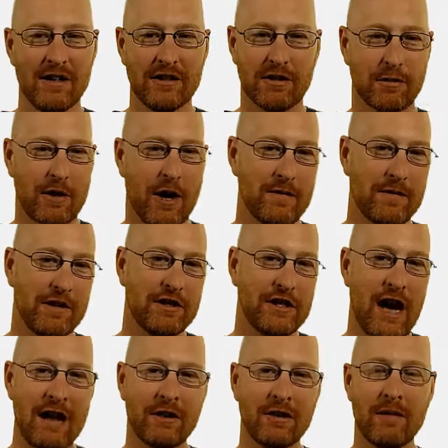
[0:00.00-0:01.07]
subscribe to the
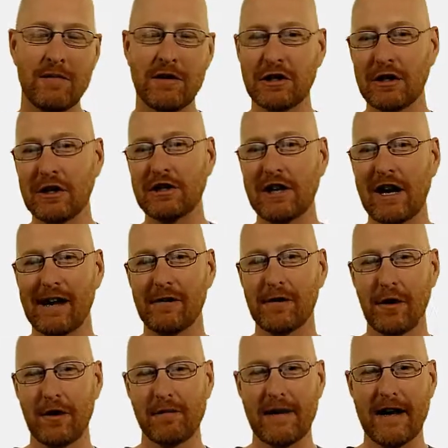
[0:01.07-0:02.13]
channel, and be sure to check out
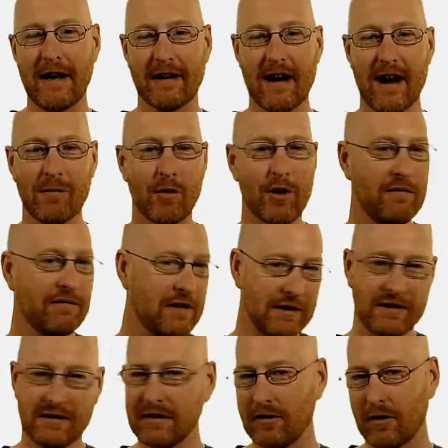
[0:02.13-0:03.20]
codemy.com where I have
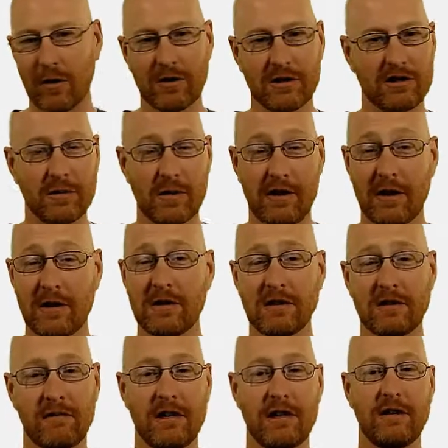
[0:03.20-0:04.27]
dozens of courses with hundreds
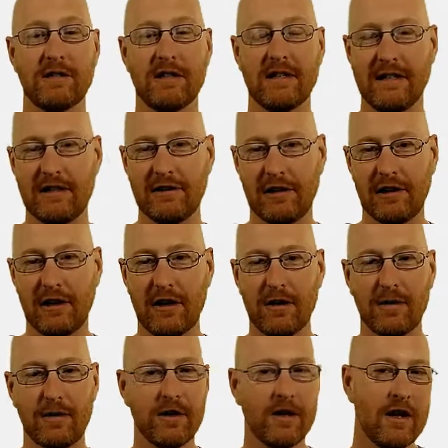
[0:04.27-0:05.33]
of videos that teach you to
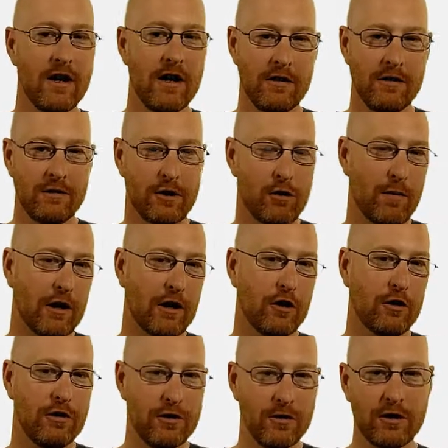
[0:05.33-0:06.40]
code. Use coupon
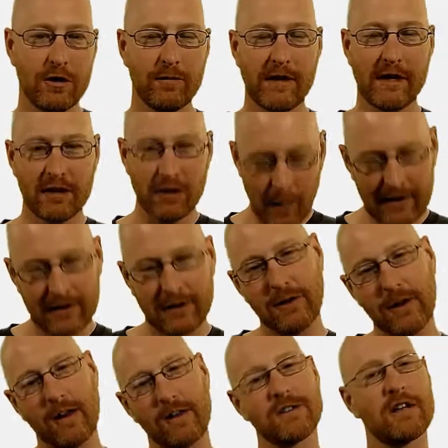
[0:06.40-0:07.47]
code YouTube to get
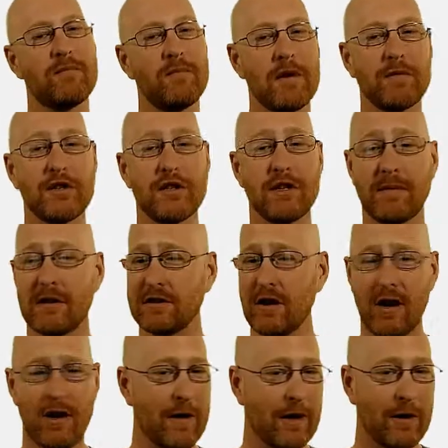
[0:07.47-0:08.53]
$22 off membership. That's
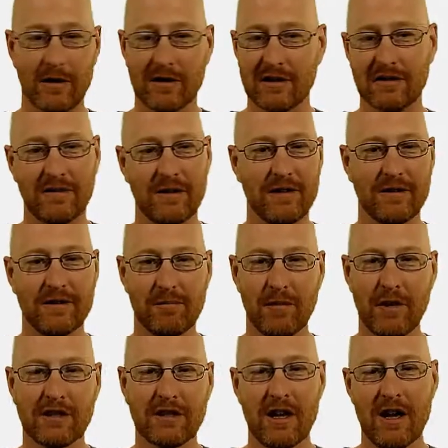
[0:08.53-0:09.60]
all my courses, videos, and
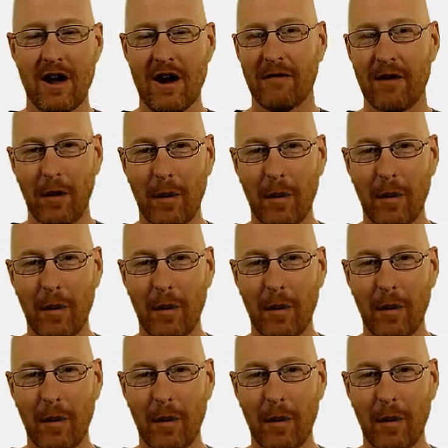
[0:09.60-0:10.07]
books for a